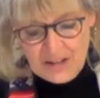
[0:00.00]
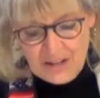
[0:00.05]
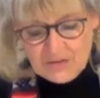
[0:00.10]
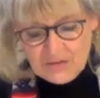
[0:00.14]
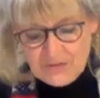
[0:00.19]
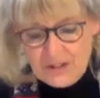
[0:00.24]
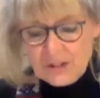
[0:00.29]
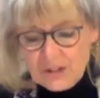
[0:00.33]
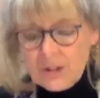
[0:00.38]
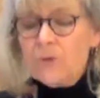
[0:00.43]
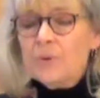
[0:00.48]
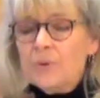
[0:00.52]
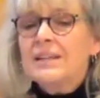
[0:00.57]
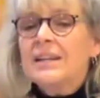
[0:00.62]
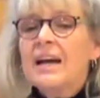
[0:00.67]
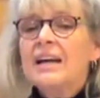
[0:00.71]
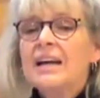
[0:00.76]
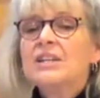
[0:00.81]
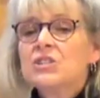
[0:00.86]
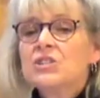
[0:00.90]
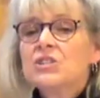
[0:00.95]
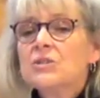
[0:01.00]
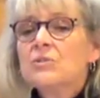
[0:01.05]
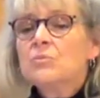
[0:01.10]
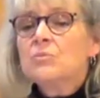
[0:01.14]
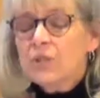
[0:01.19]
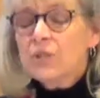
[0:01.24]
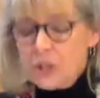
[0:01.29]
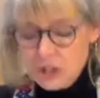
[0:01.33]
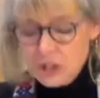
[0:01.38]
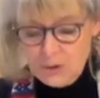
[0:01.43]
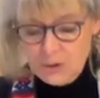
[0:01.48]
the creation
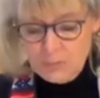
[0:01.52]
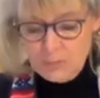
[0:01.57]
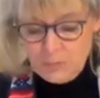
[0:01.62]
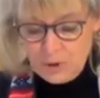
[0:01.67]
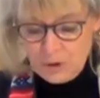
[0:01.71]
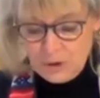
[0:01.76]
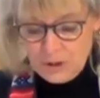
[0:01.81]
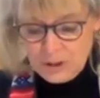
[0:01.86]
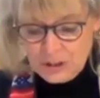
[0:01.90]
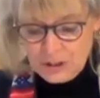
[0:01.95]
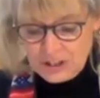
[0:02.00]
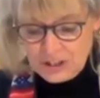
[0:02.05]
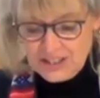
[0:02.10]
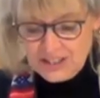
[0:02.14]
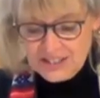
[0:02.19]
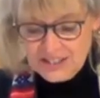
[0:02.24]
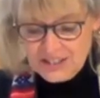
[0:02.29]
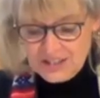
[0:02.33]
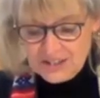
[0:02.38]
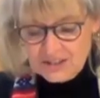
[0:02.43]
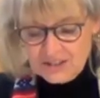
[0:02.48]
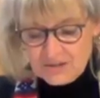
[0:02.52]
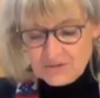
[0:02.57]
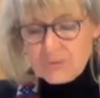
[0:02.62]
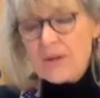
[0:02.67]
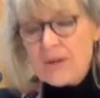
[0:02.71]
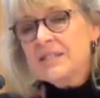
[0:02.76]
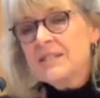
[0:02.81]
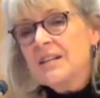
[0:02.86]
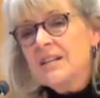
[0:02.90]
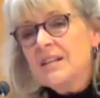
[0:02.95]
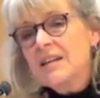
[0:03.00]
which emerges
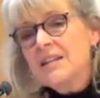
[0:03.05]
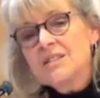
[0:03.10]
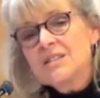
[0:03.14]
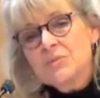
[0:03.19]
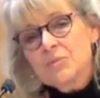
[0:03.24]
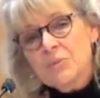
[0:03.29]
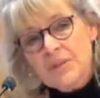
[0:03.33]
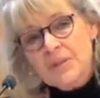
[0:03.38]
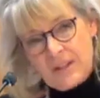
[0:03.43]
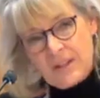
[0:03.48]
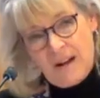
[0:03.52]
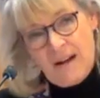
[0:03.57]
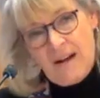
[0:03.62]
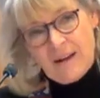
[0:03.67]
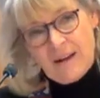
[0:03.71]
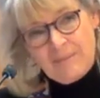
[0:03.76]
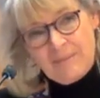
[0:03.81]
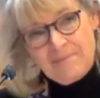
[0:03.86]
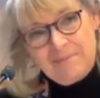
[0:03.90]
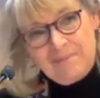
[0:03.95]
resonates with God.